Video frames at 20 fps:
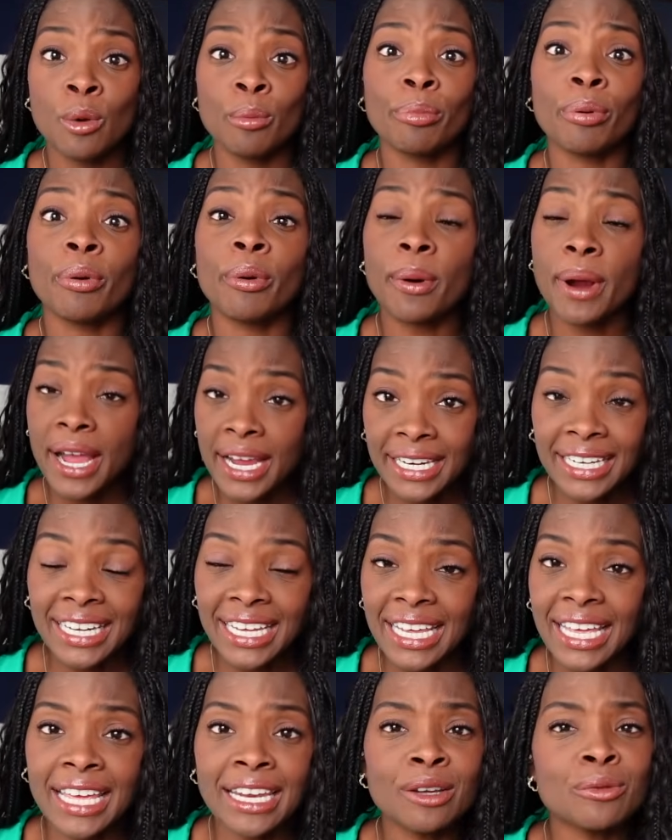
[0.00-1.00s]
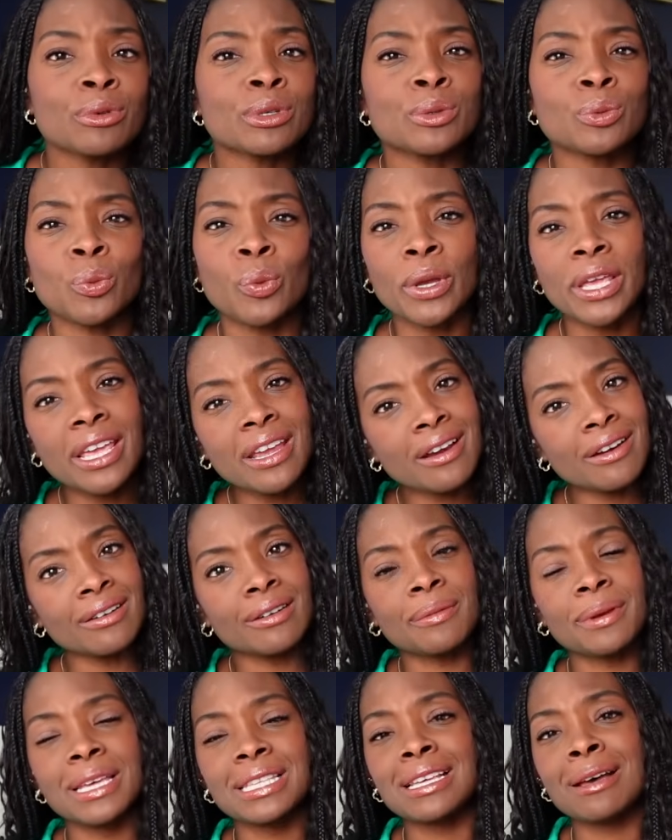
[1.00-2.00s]
pregnant, and it was
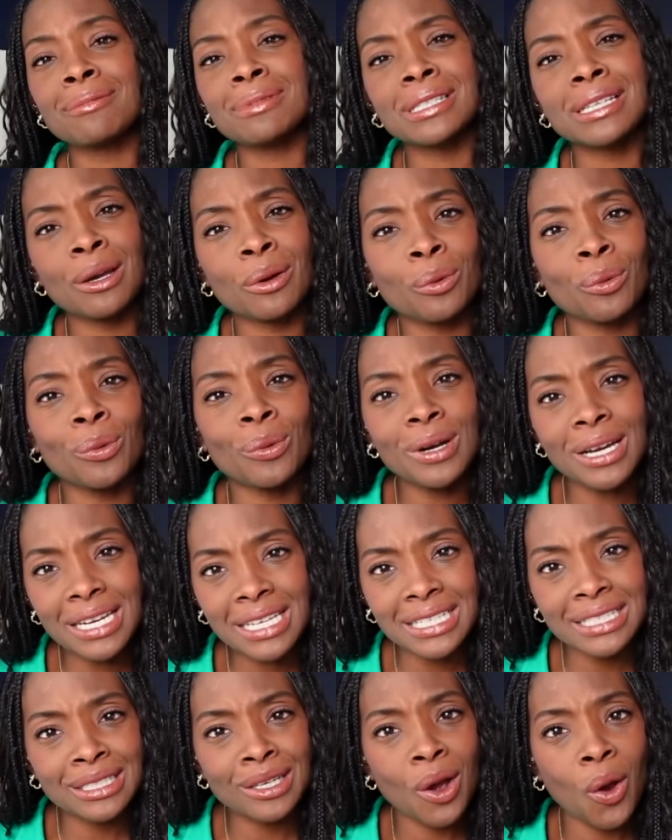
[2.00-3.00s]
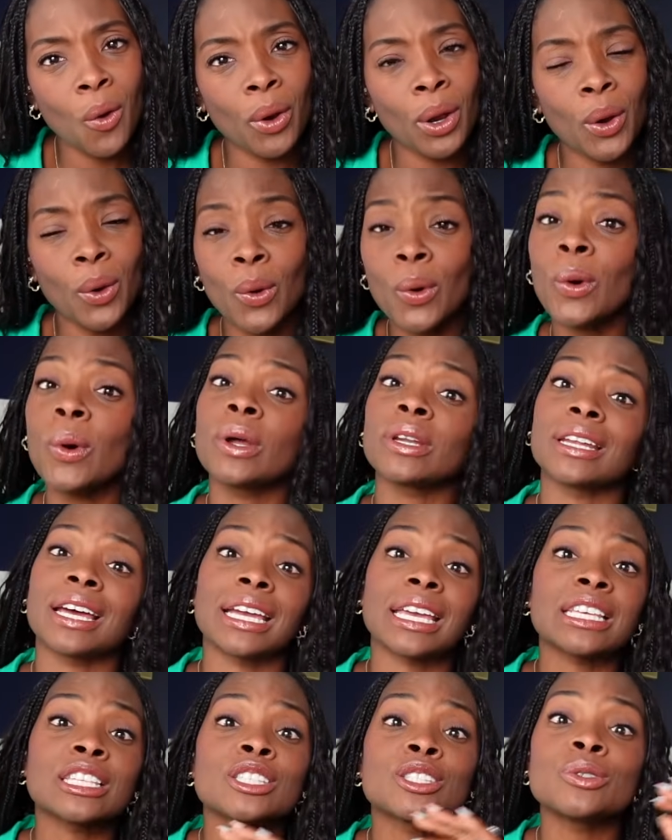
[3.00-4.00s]
weird because I was like, what is going on? Like,
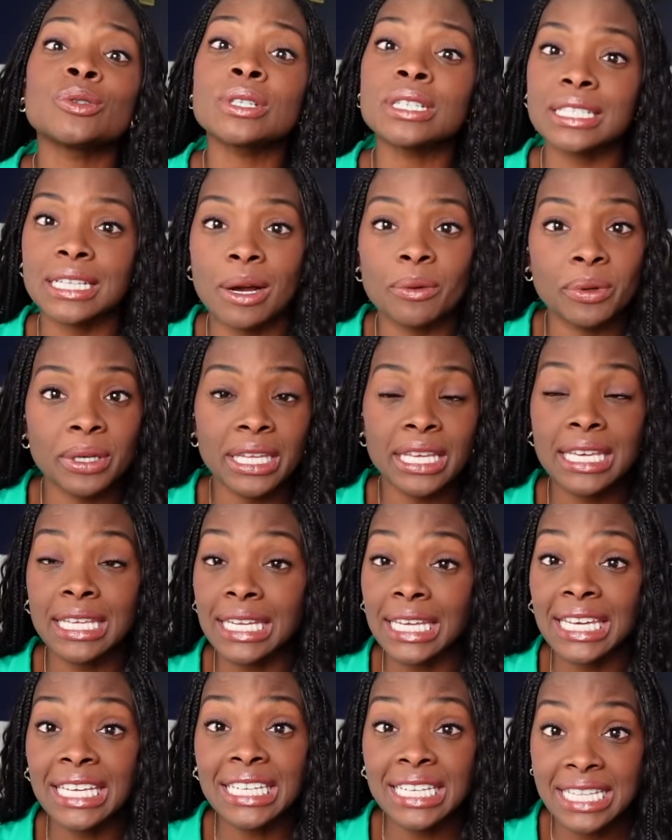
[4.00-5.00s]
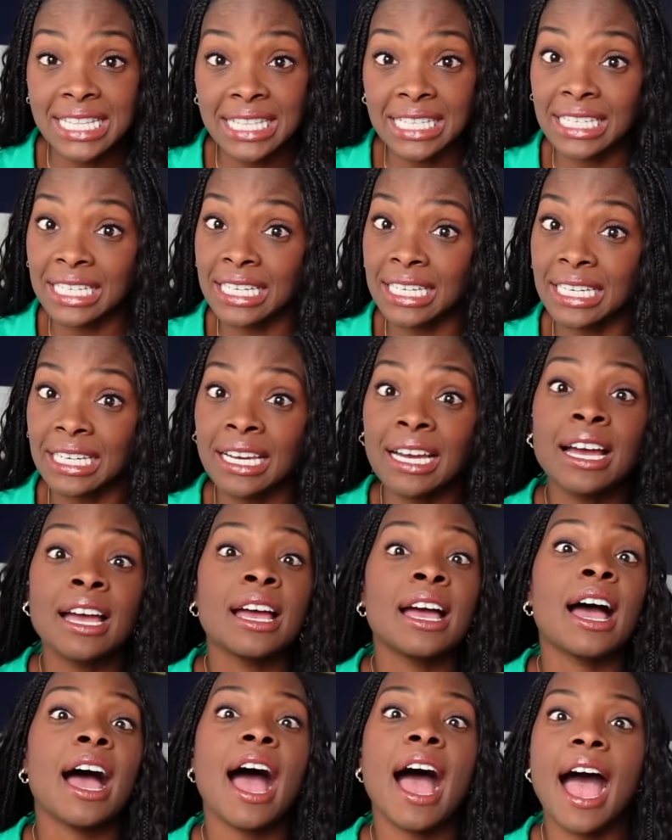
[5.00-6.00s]
as soon as I would eat anything,
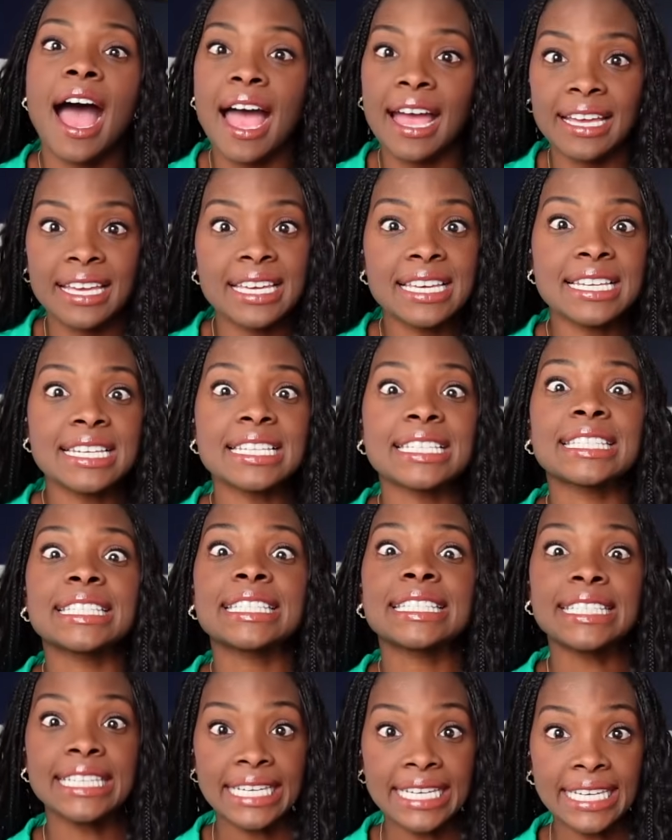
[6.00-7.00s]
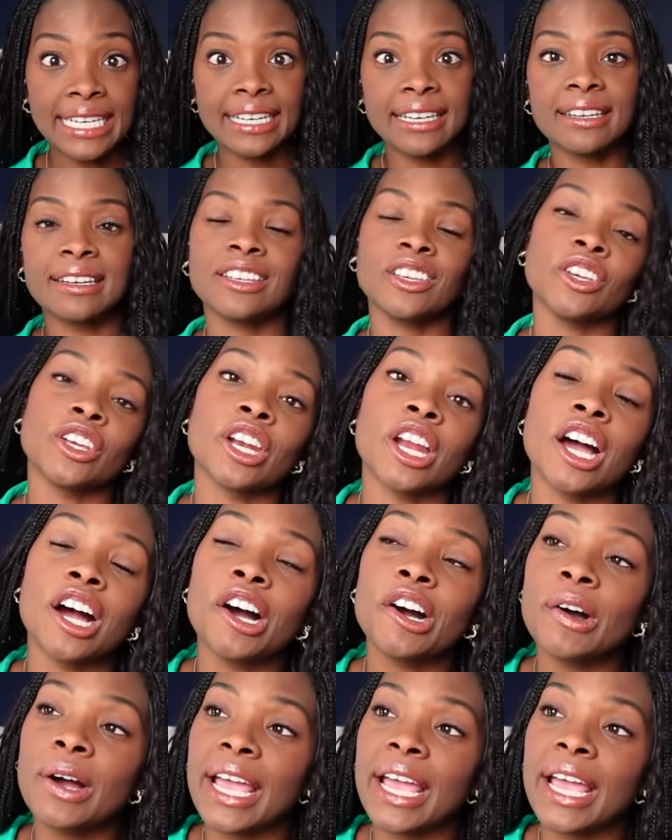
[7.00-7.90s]
I could see it, you know?